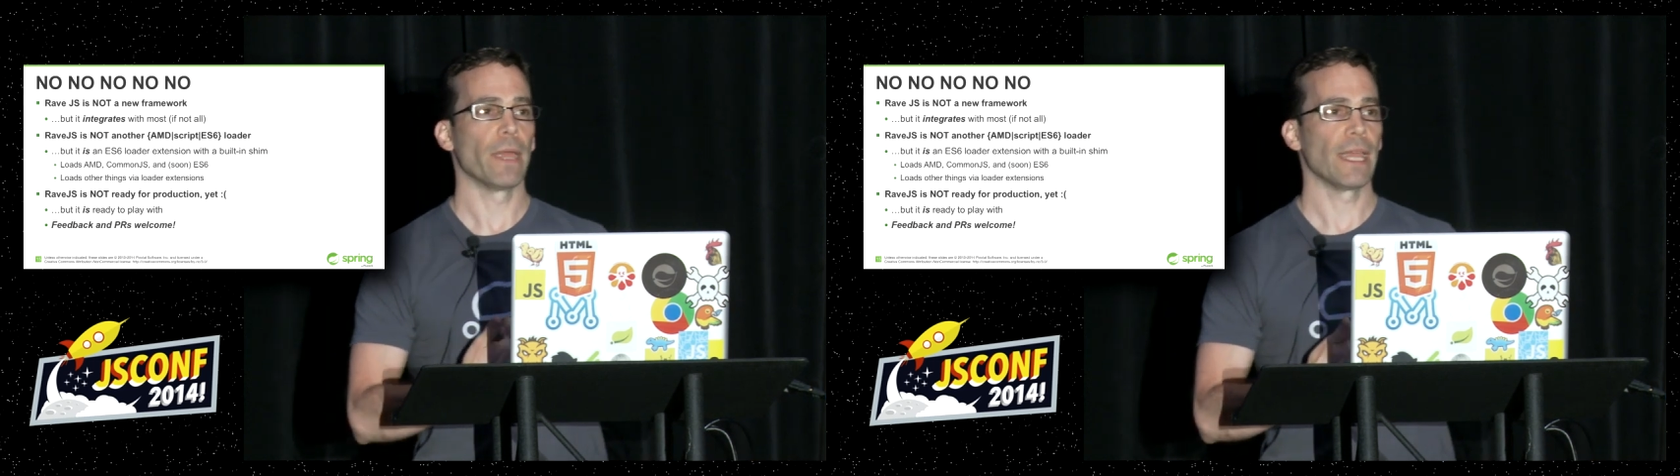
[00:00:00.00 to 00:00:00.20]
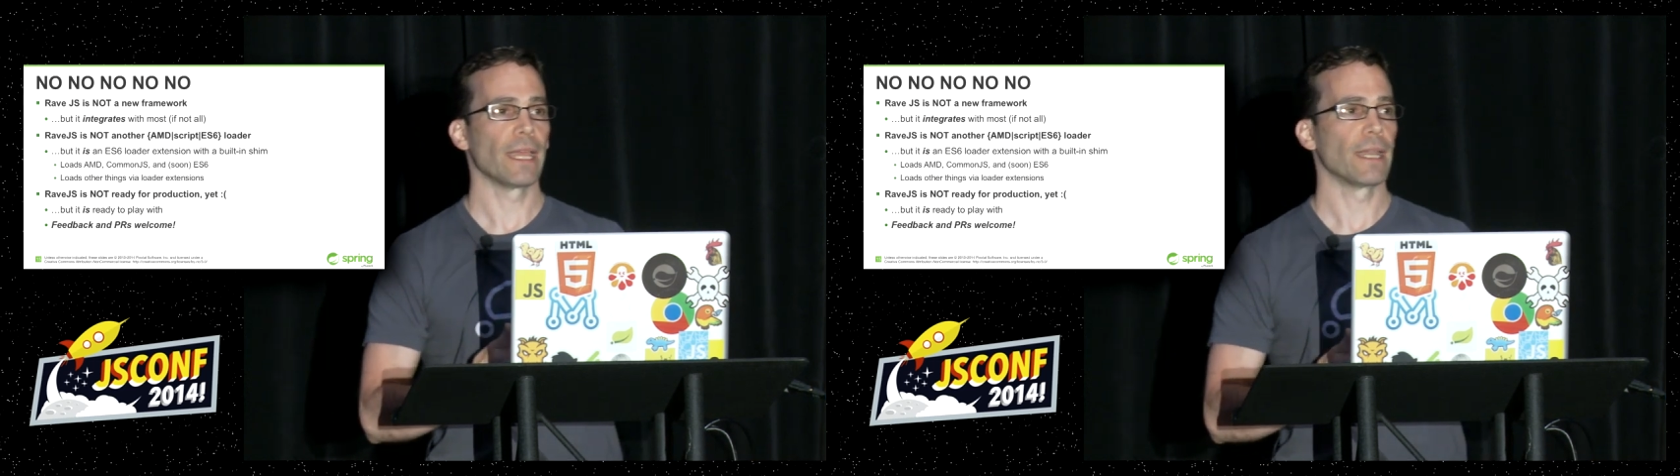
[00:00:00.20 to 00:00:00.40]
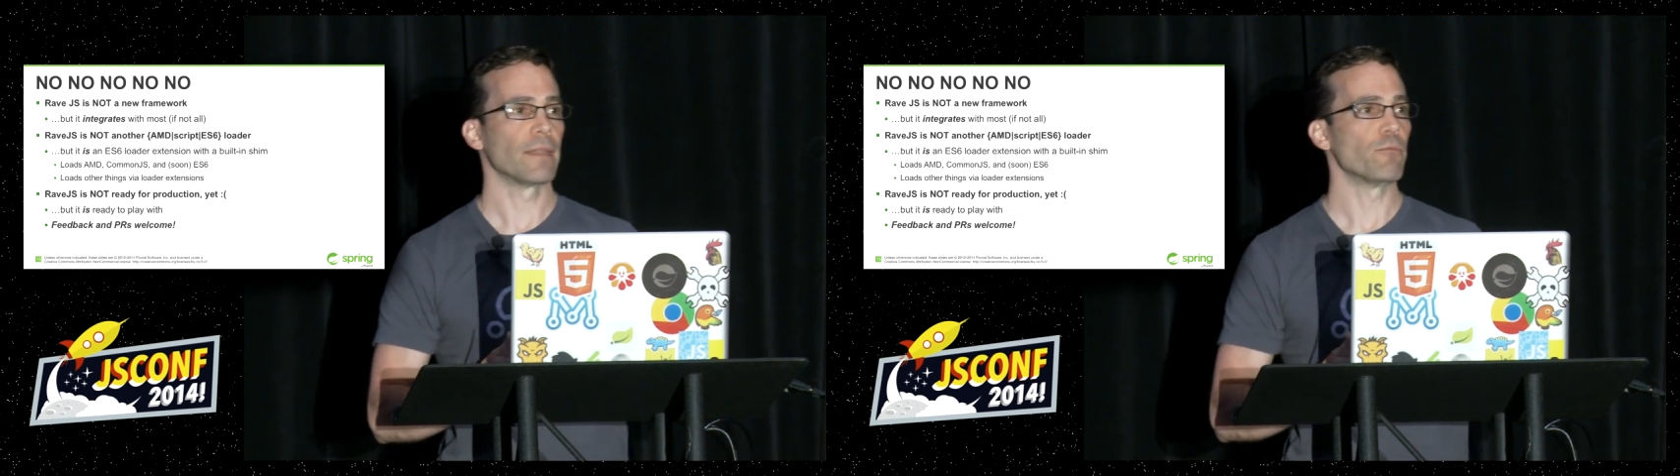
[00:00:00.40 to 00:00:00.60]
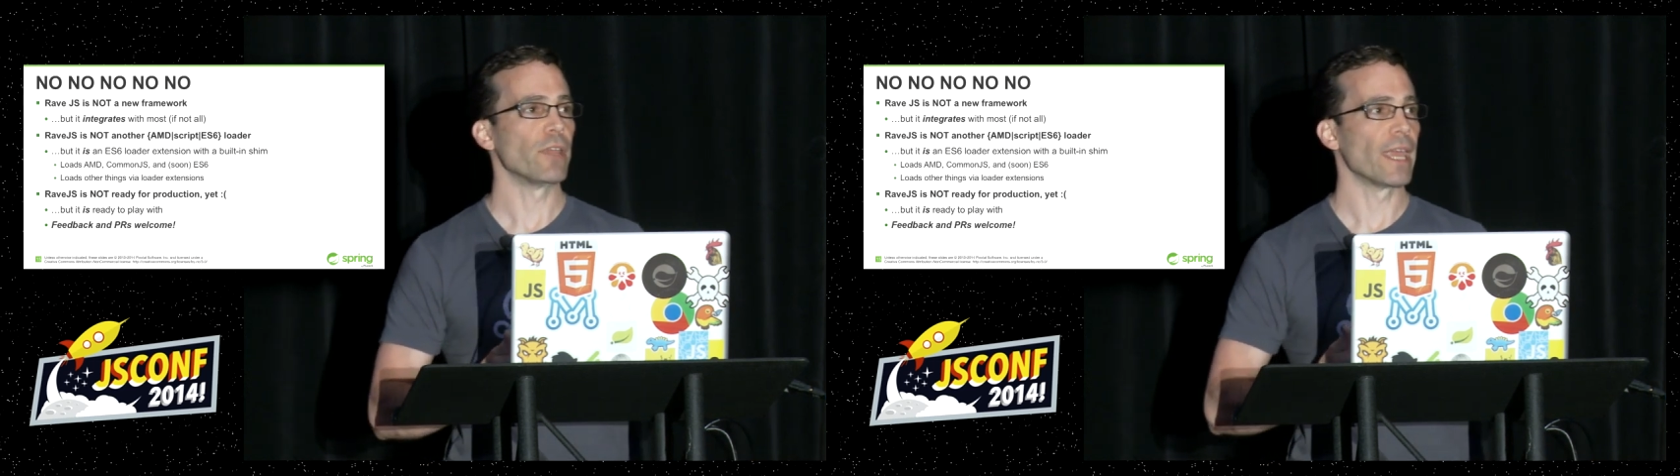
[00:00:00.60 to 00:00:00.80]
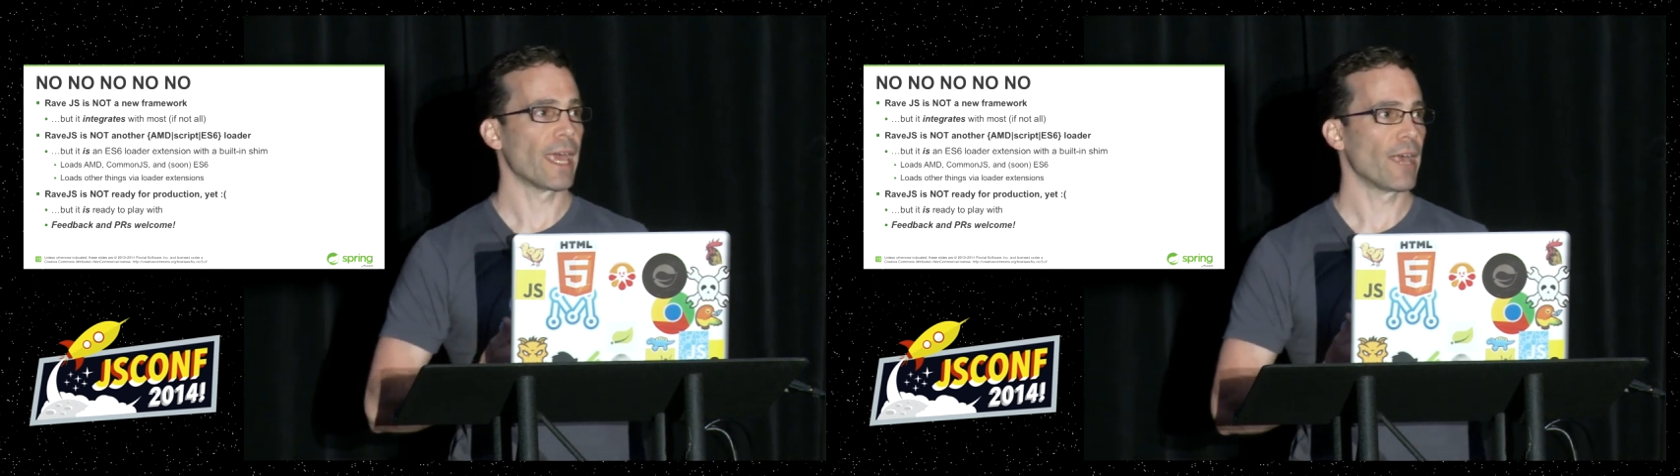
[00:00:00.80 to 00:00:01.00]
and
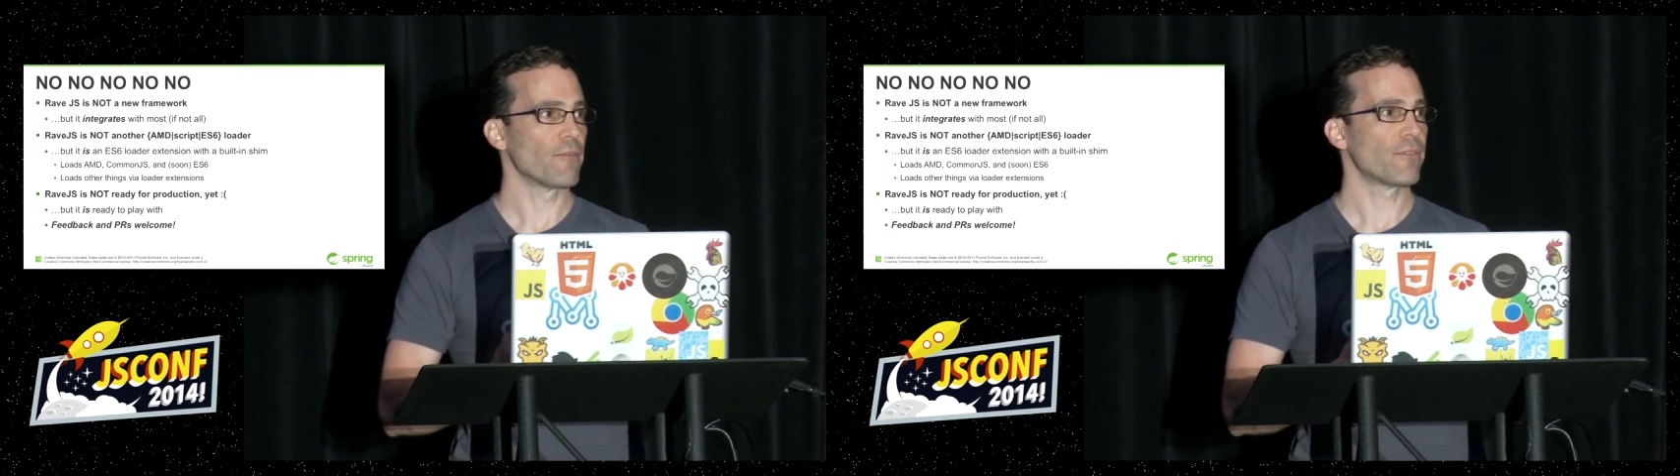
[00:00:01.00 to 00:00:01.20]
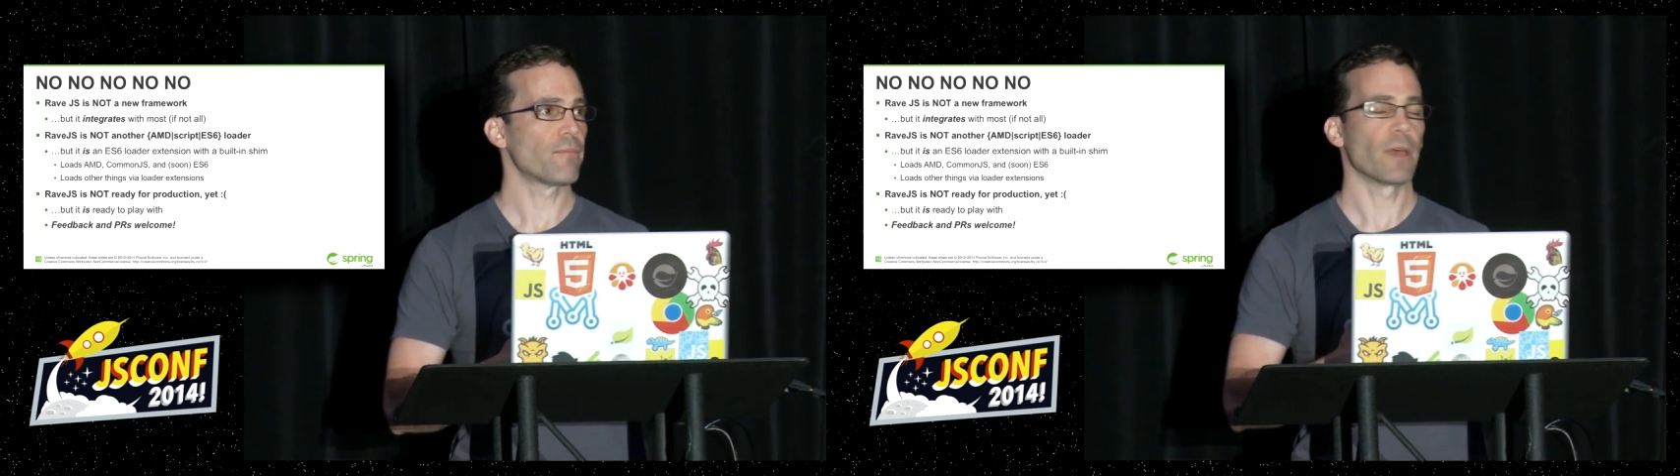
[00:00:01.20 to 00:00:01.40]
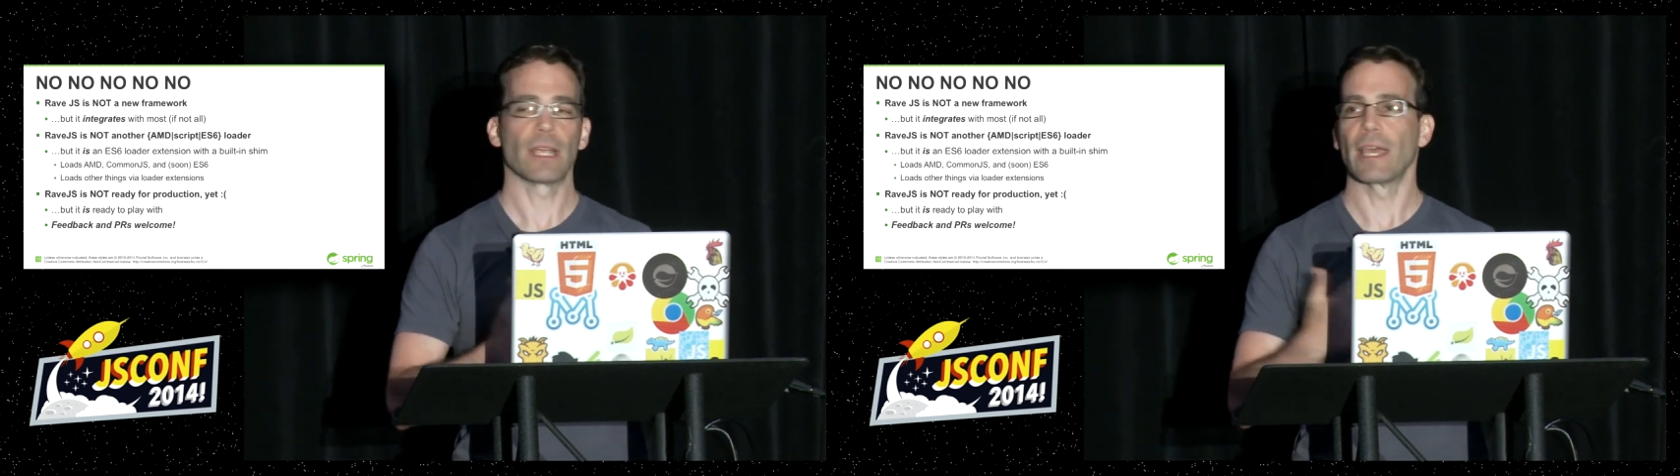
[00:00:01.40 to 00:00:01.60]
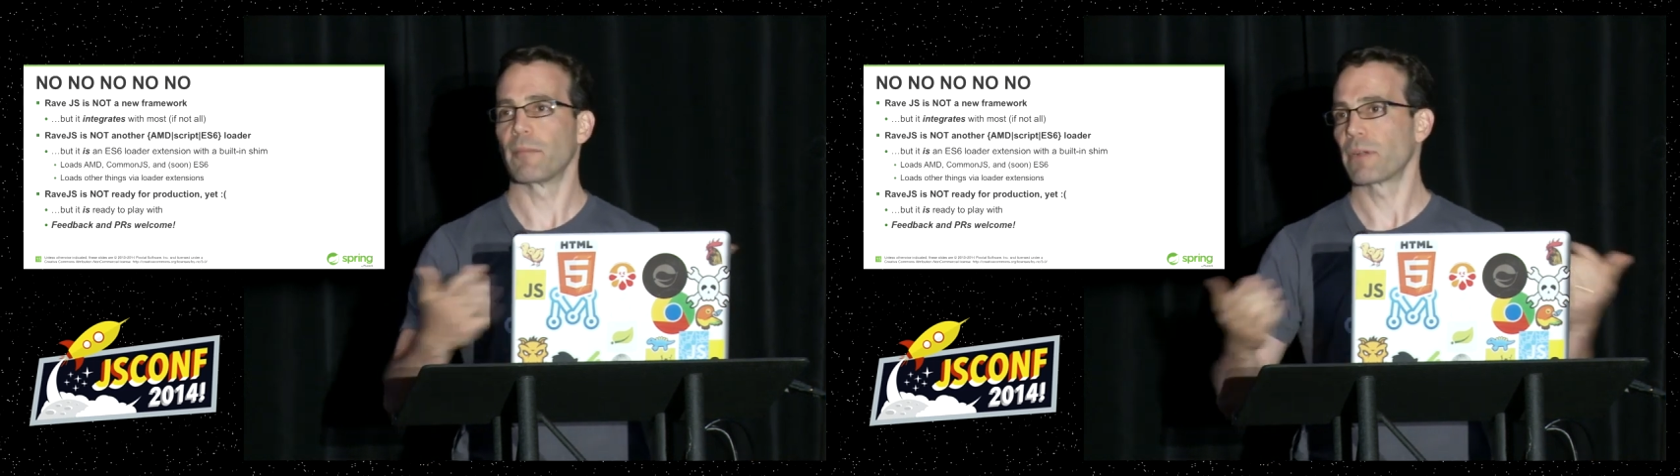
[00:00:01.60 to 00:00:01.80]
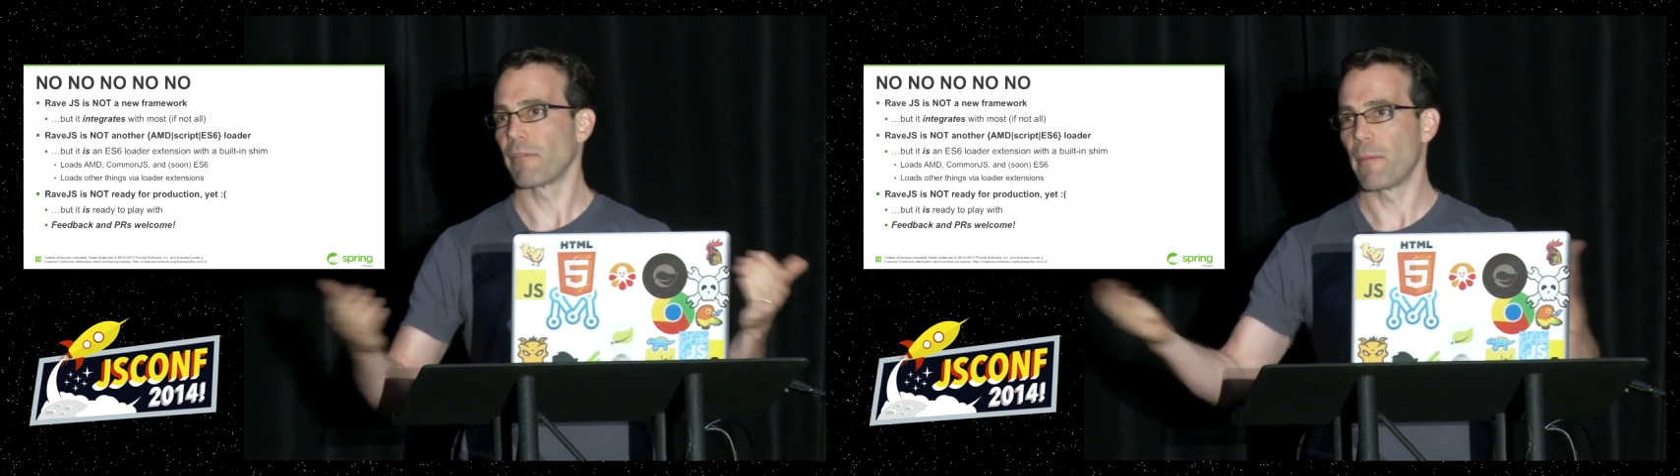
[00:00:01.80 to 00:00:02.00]
we have gotten probably